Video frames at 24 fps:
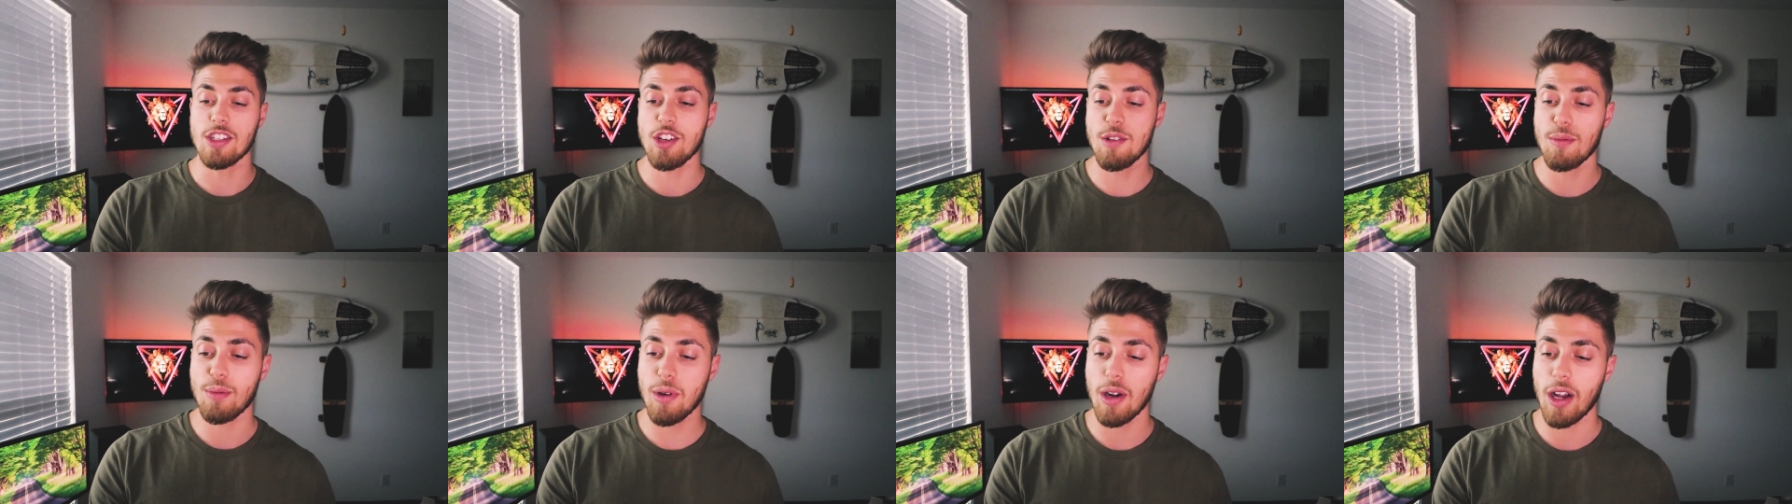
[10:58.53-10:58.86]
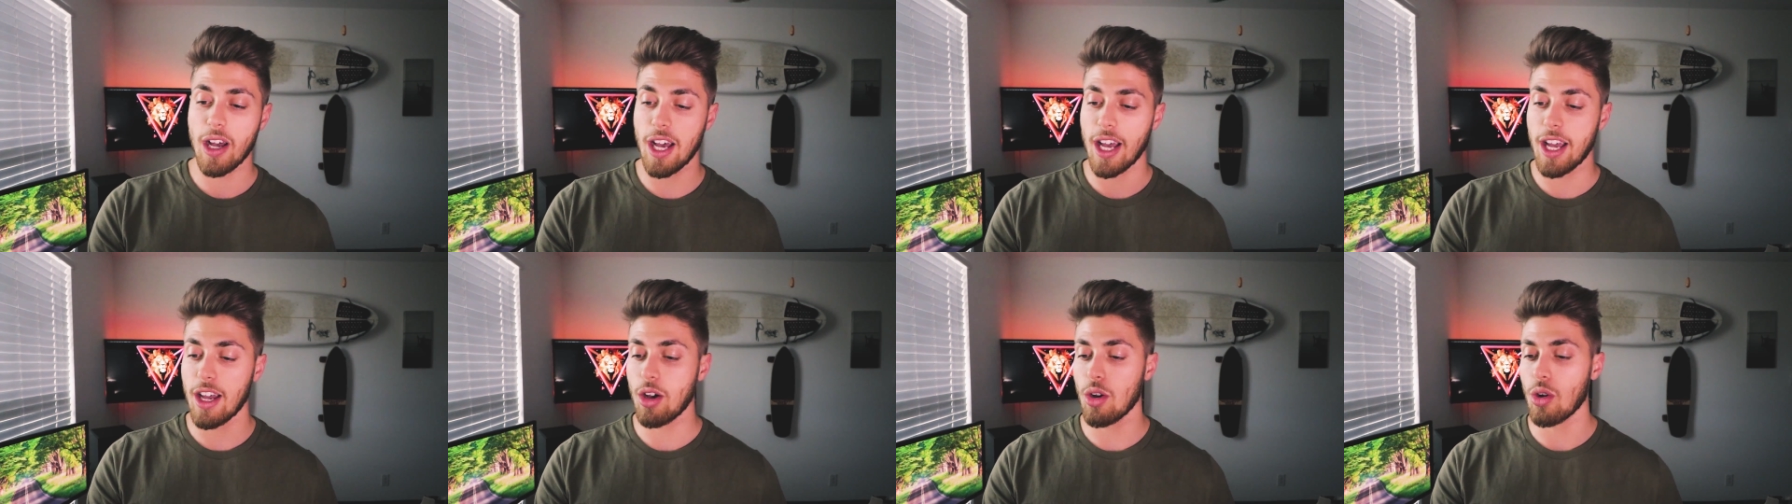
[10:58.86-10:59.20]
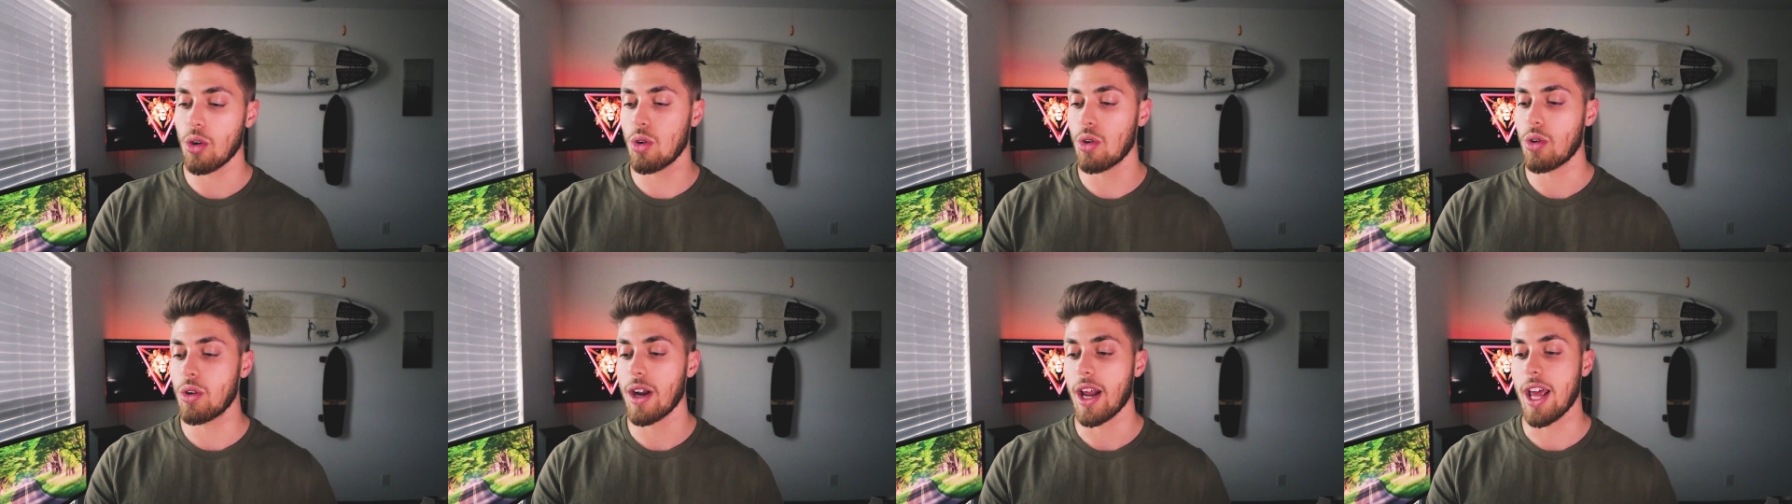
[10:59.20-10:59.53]
super high
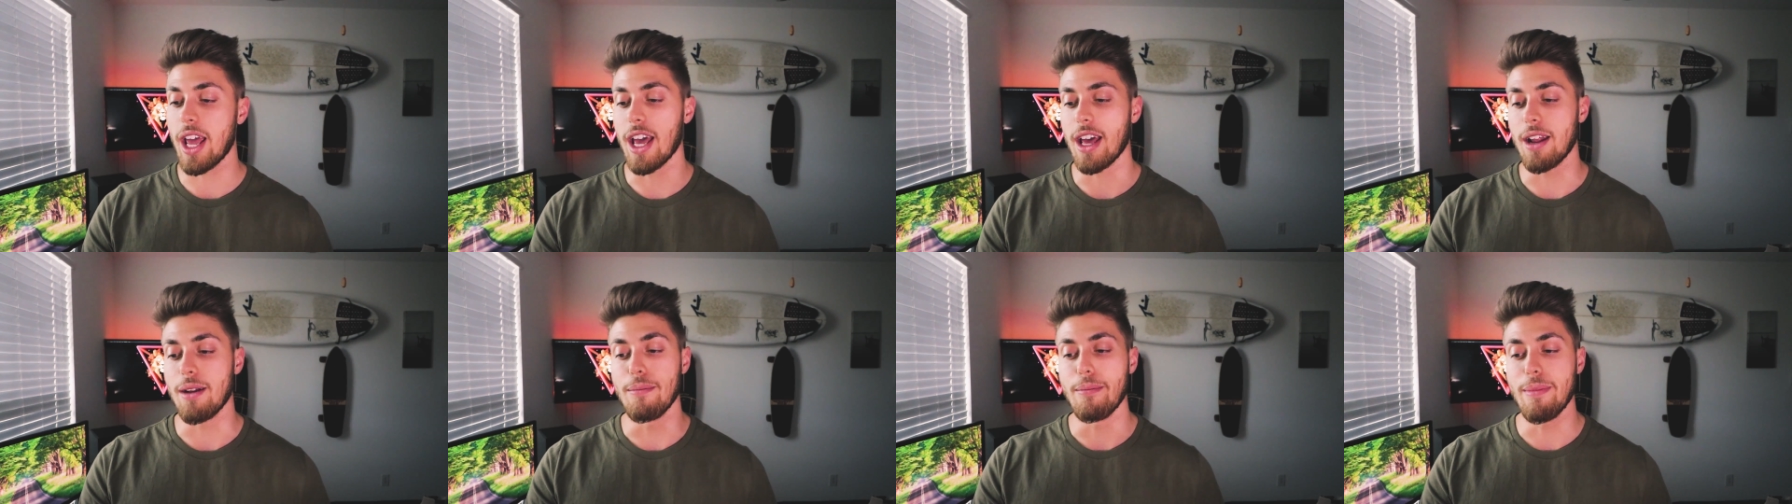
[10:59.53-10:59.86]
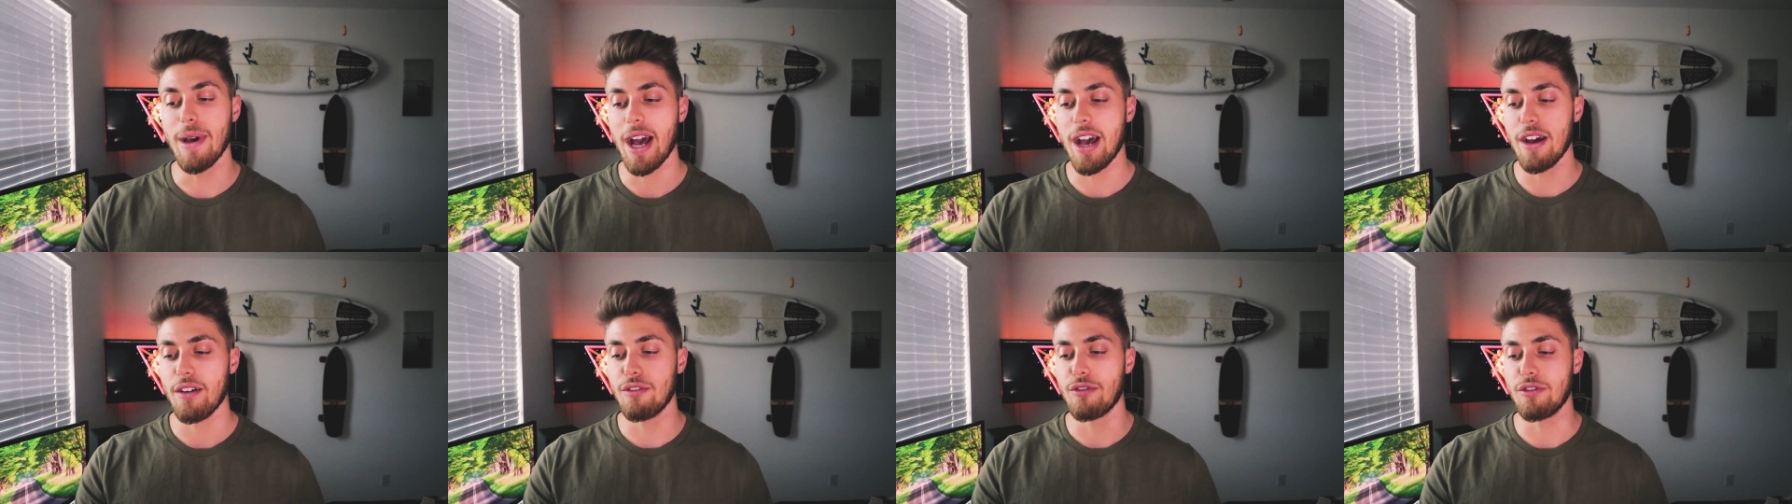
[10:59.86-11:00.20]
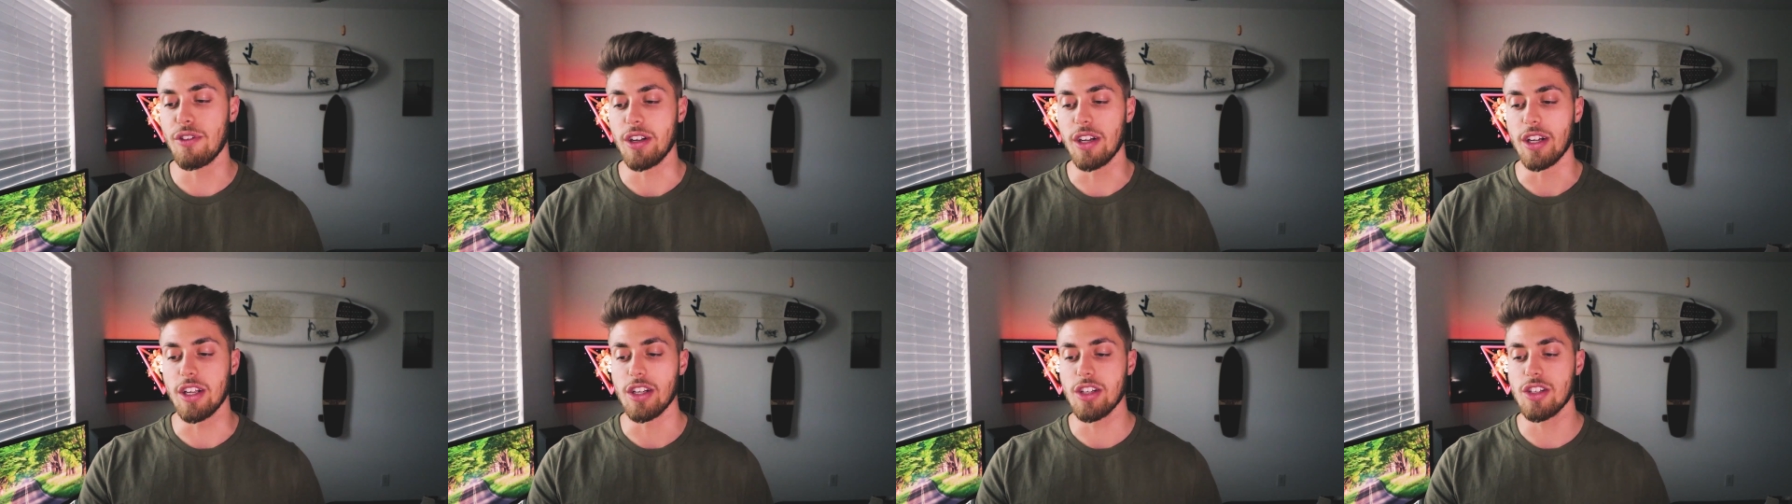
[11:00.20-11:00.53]
hold and matte
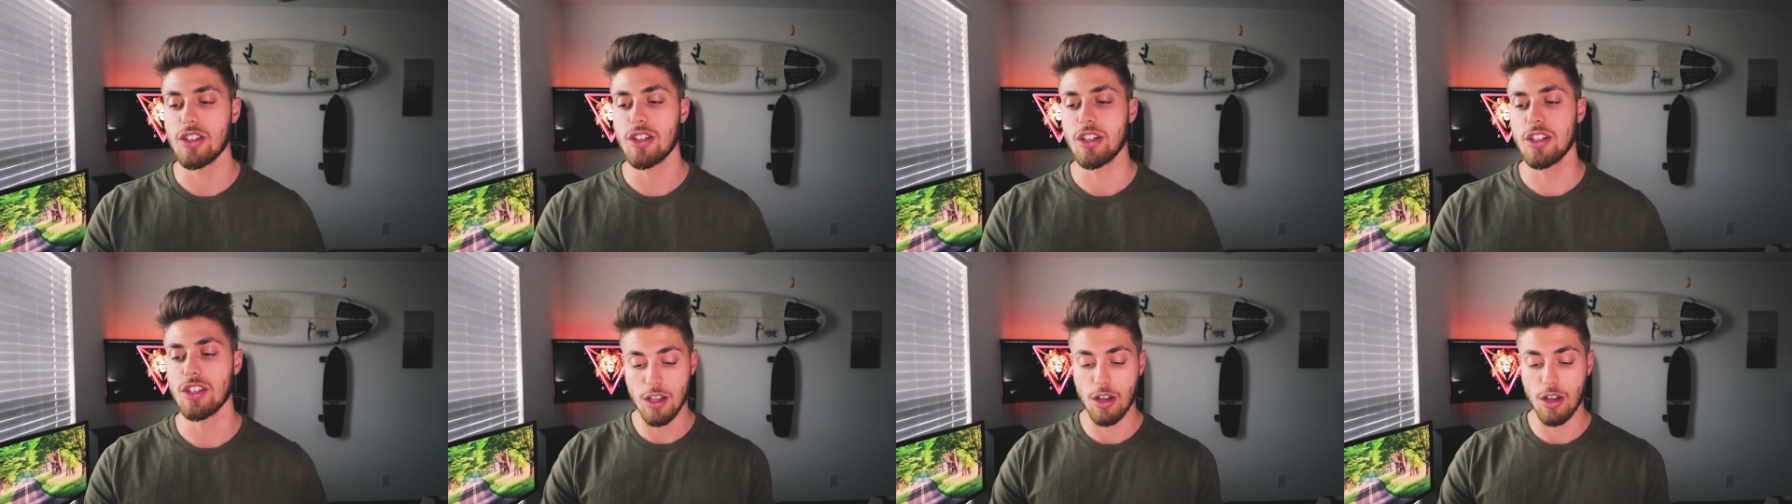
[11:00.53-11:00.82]
finish.